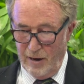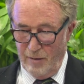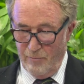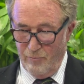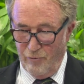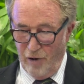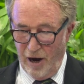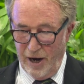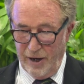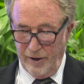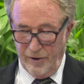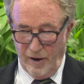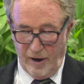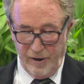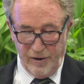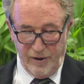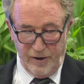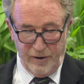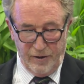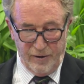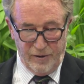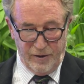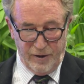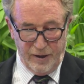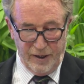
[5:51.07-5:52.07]
Brand
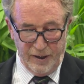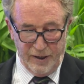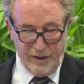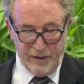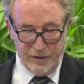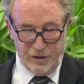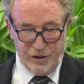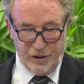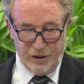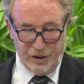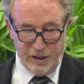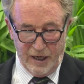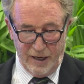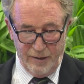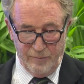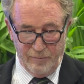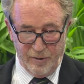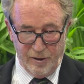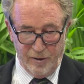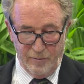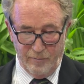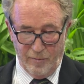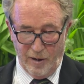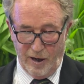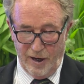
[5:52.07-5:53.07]
identity is
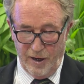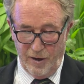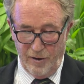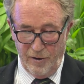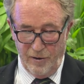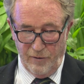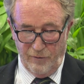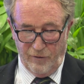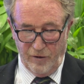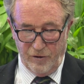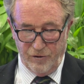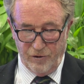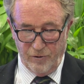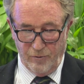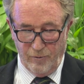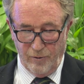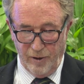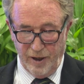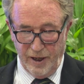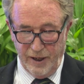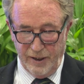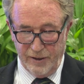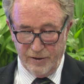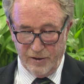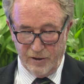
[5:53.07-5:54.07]
shaped by individual
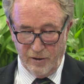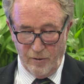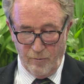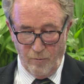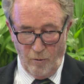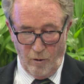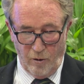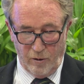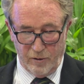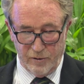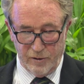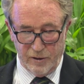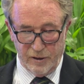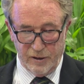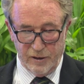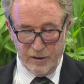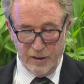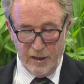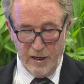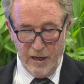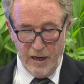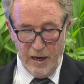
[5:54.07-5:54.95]
needs and wants.